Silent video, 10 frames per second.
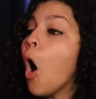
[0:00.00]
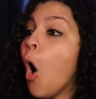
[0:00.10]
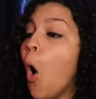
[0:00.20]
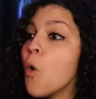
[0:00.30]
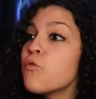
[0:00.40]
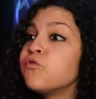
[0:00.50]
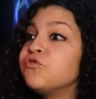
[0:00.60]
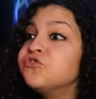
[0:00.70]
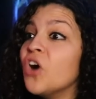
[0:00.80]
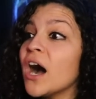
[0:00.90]
Oh,
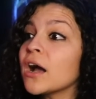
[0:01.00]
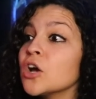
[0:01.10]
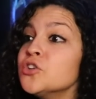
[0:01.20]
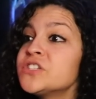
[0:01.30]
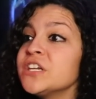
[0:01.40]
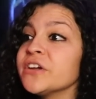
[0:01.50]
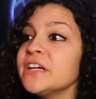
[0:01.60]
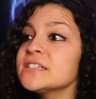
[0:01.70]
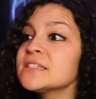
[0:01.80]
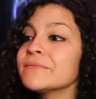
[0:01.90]
fuck! Are you
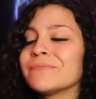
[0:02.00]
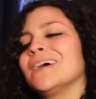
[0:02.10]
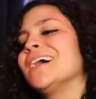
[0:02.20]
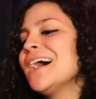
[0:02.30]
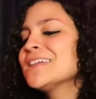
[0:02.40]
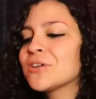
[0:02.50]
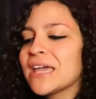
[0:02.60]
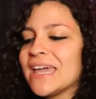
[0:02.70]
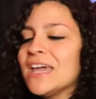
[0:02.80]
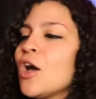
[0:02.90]
serious? That's
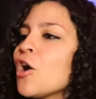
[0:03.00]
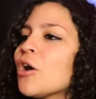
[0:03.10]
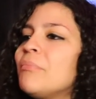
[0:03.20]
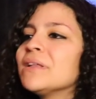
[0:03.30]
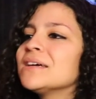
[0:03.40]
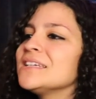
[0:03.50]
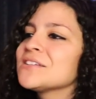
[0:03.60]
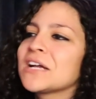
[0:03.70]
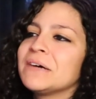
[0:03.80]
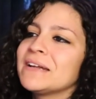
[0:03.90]
okay. Her abilities are
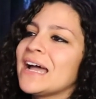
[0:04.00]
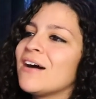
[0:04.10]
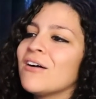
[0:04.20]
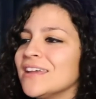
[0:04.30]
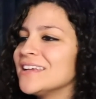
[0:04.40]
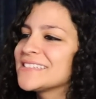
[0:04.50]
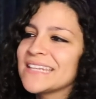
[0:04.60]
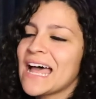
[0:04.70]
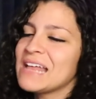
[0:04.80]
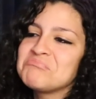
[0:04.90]
coming out. It's
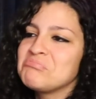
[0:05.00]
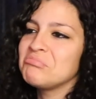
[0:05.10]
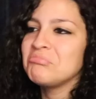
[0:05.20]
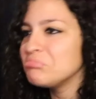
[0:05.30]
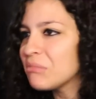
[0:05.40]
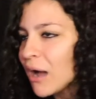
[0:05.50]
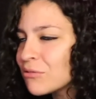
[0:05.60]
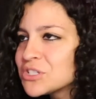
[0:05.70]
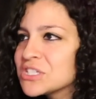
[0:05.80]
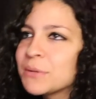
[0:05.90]
not no,
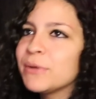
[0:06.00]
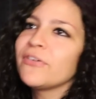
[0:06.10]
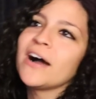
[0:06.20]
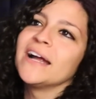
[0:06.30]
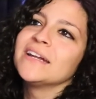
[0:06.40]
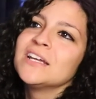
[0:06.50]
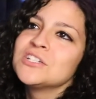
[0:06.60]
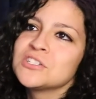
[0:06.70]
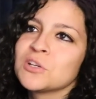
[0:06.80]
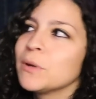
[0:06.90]
she's gonna be fine.
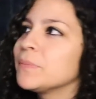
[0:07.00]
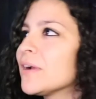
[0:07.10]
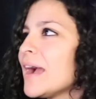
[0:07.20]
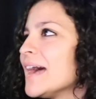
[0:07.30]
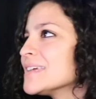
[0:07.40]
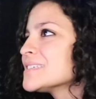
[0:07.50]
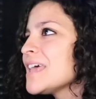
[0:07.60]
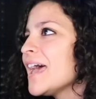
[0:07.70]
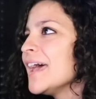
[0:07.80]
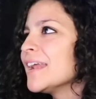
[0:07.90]
She's gonna whip your ass
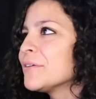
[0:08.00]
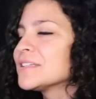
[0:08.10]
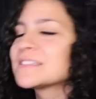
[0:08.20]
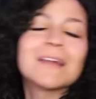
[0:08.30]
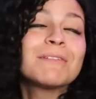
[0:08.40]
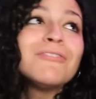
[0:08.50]
and everything's gonna be